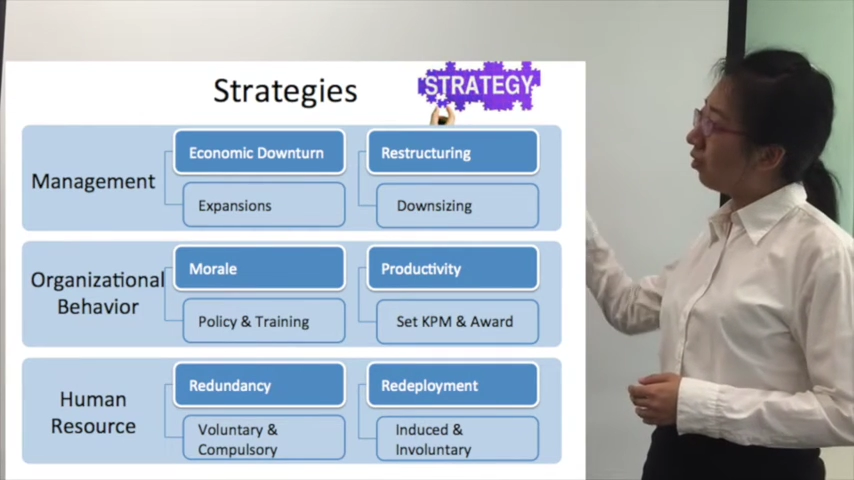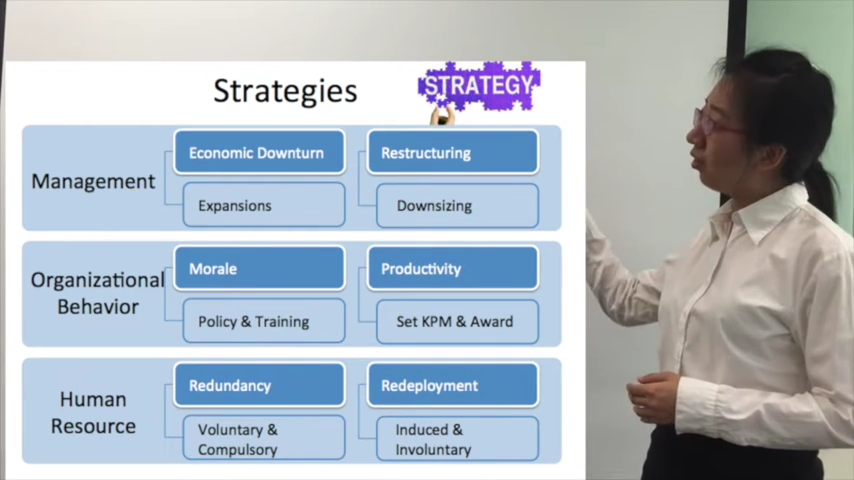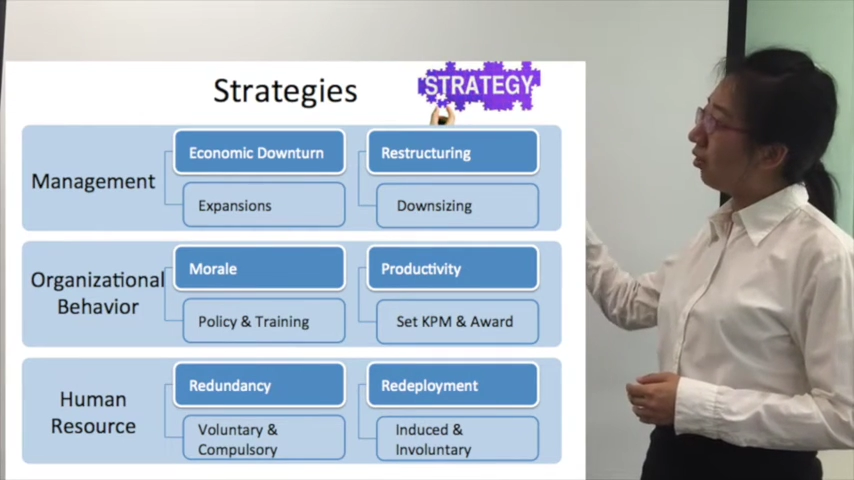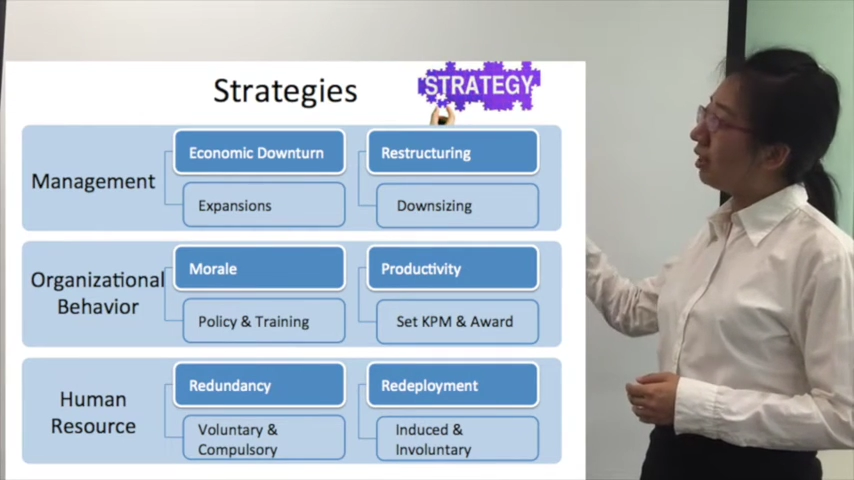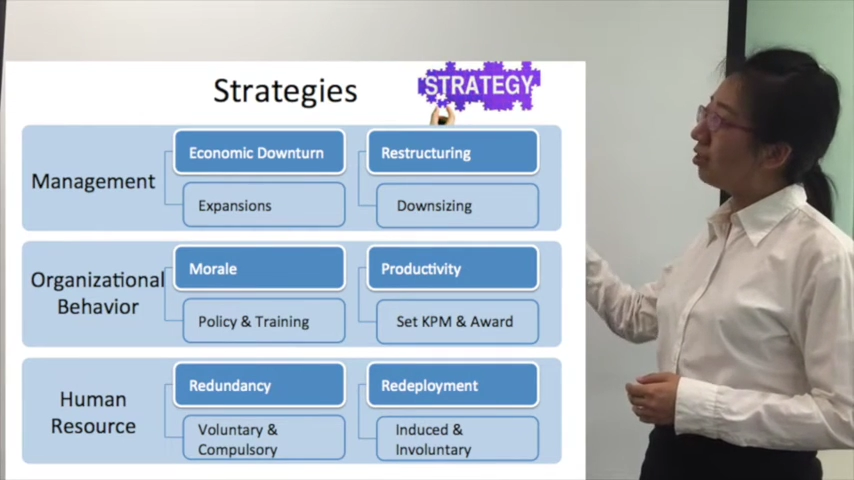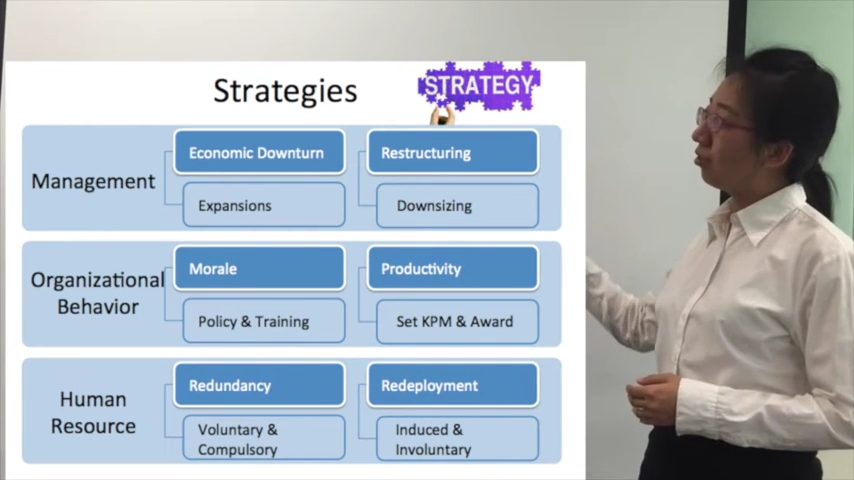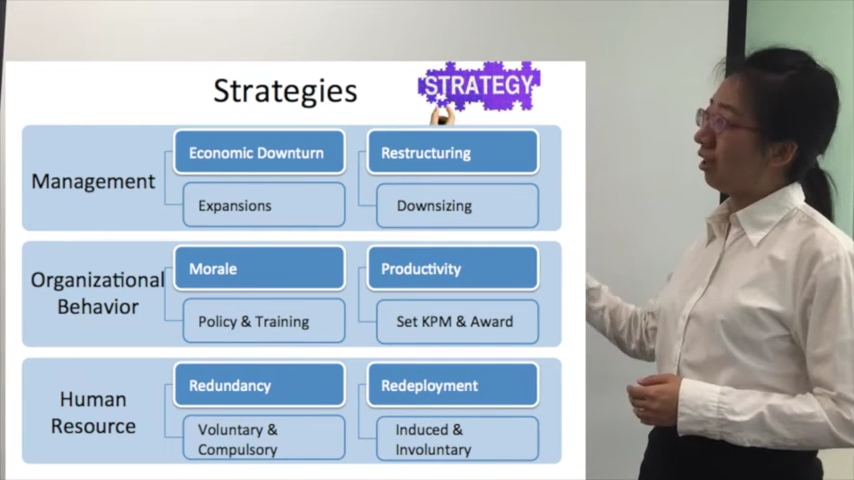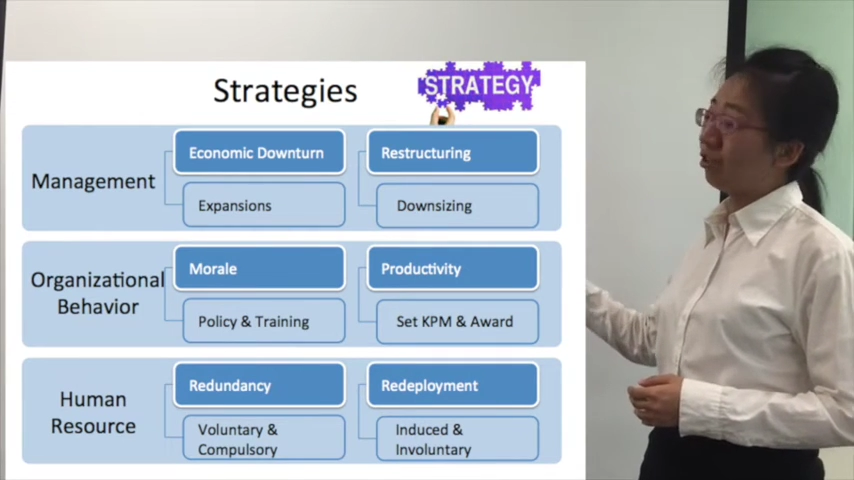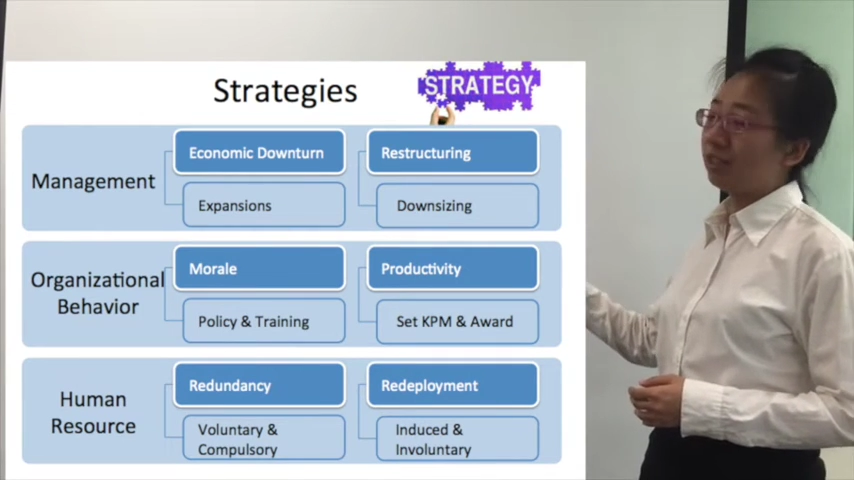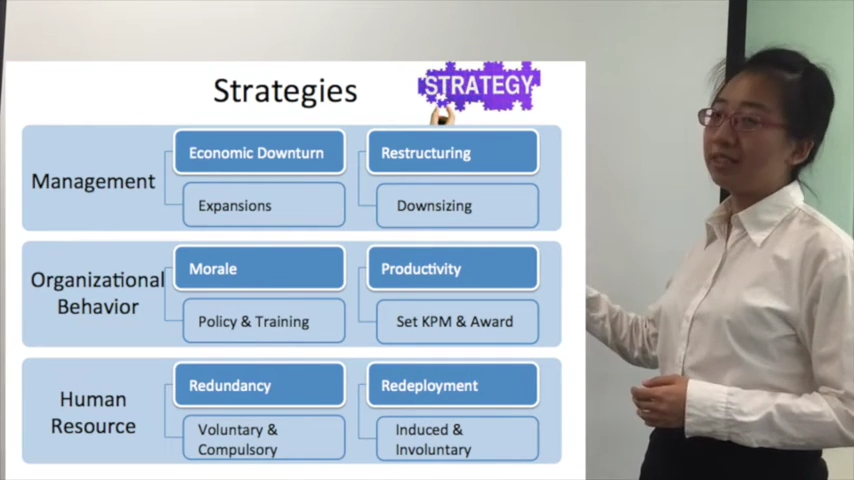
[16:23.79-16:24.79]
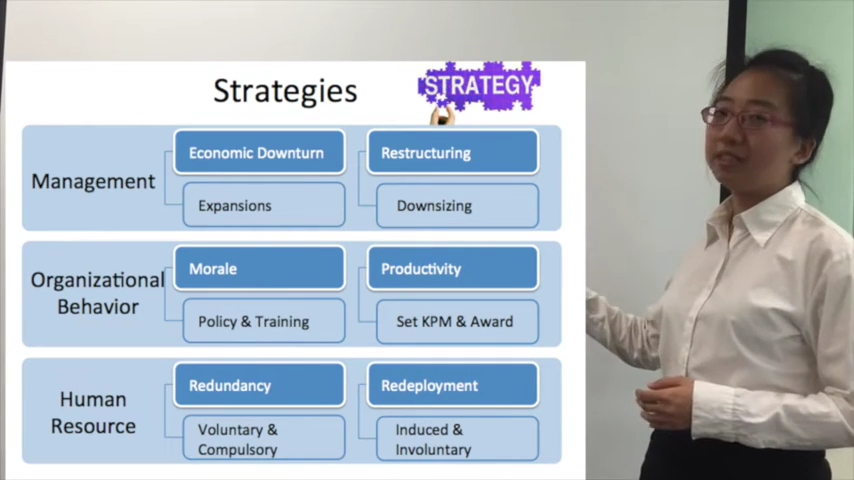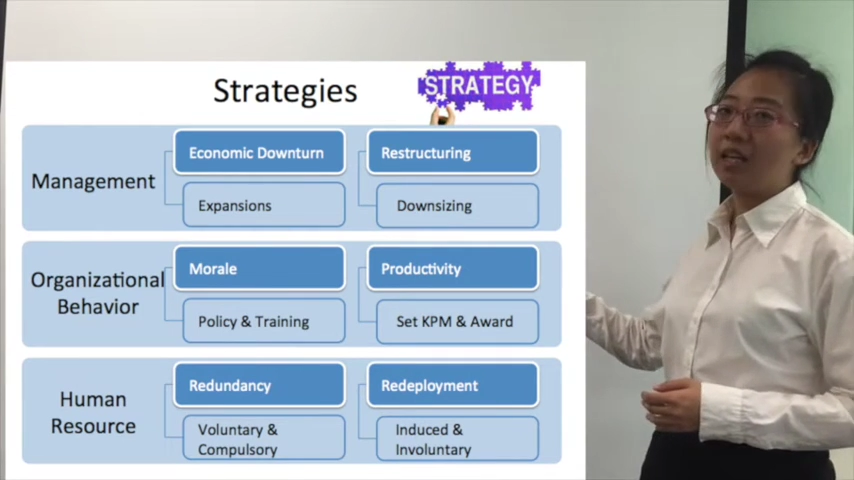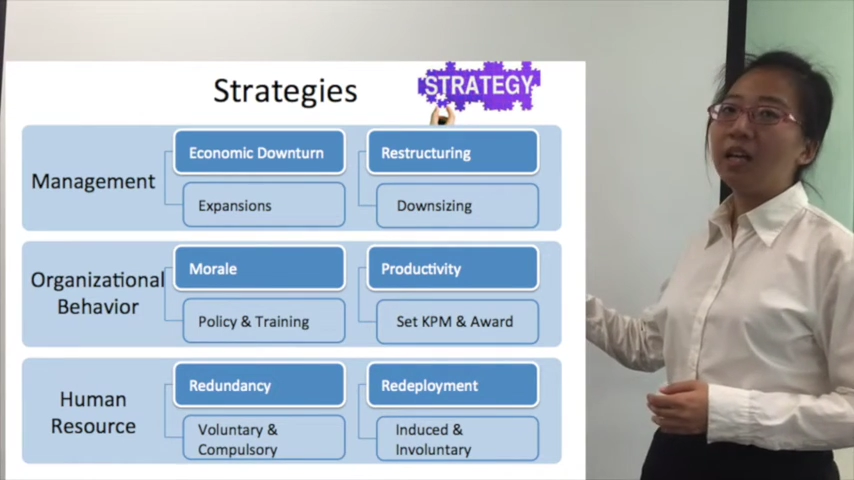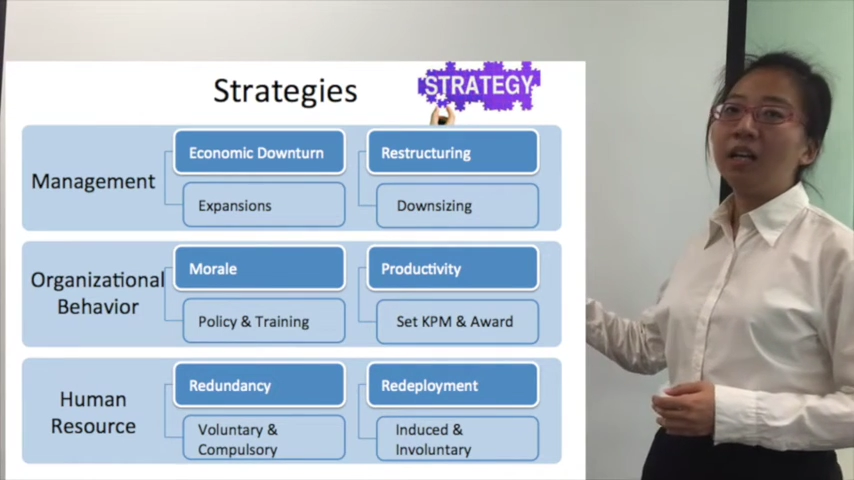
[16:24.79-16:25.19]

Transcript: following strategies